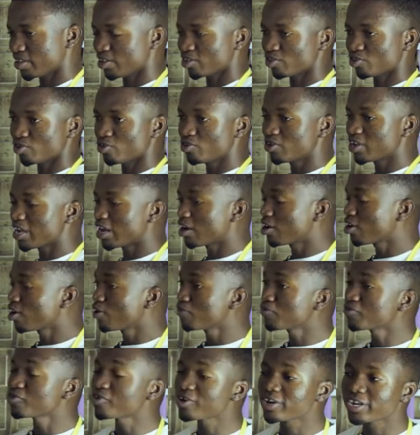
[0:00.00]
So you can
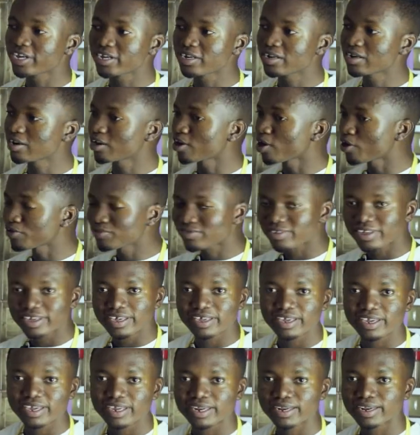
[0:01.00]
love cooking, love
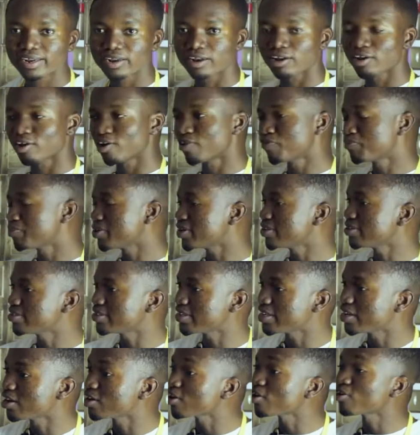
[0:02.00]
singing, love
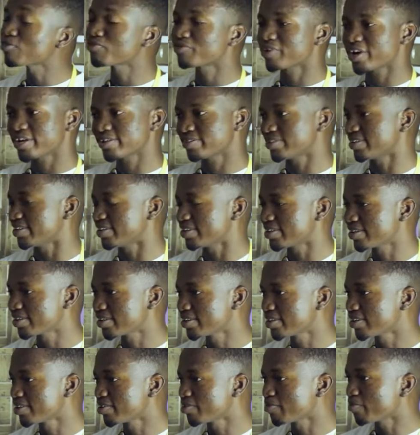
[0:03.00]
painting, love writing,
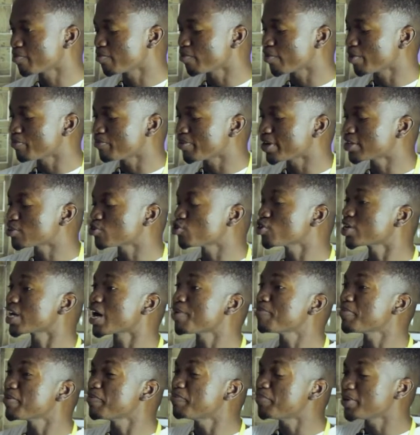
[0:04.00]
but you
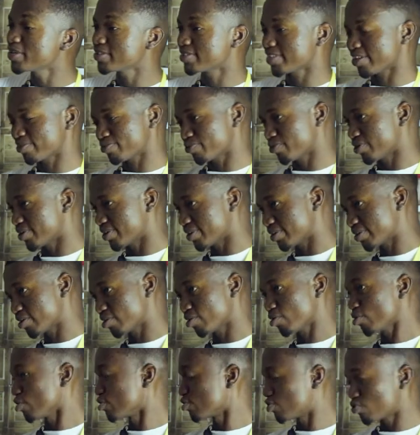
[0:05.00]
can be best at one
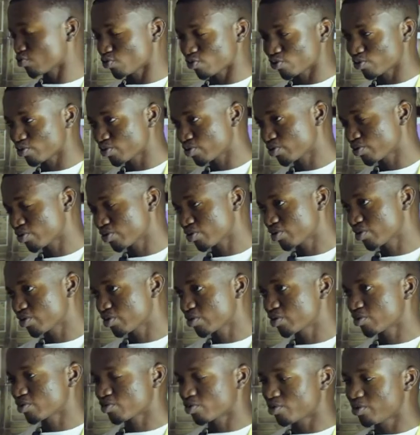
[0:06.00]
or two.
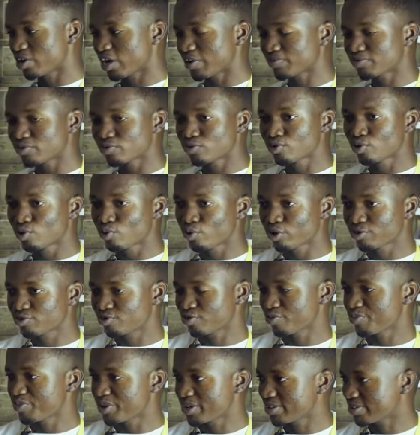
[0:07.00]
So you have to know what
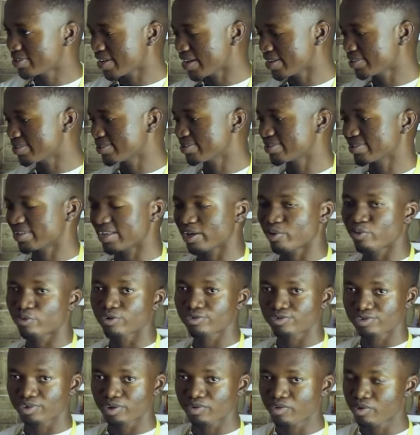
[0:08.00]
you're best at and
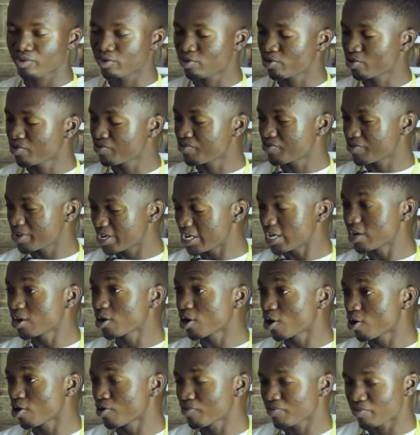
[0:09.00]
what you really
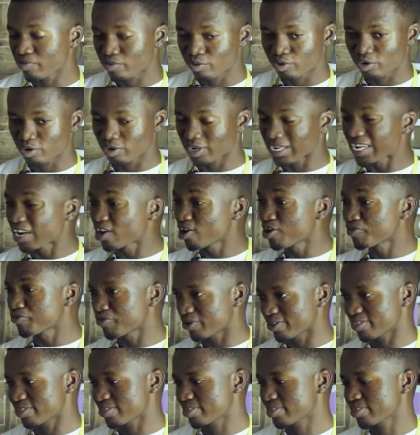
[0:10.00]
love, in love
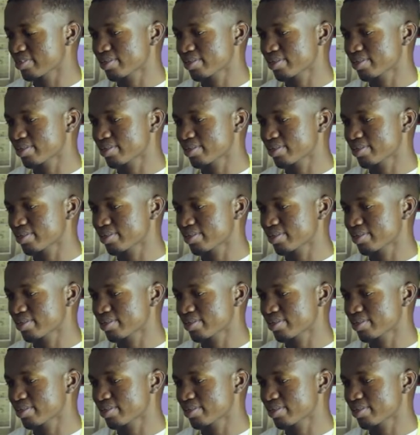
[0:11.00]
with.